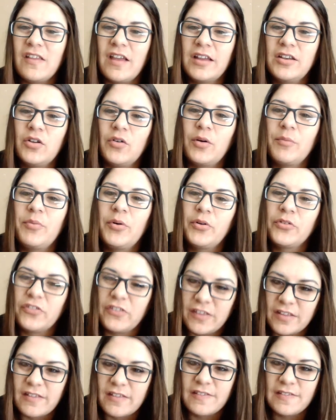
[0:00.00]
I know I'm
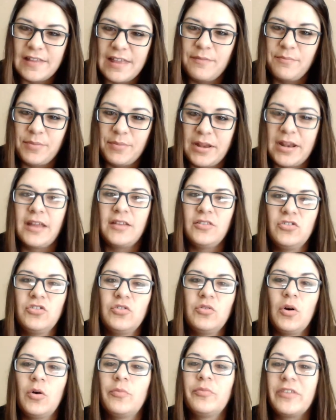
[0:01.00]
posting this late, but I do
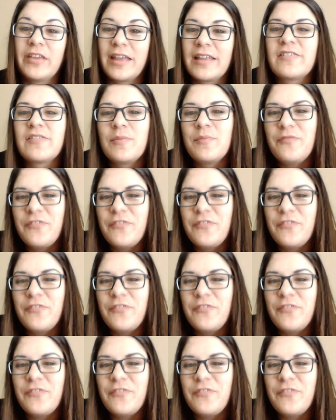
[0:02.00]
hope to get some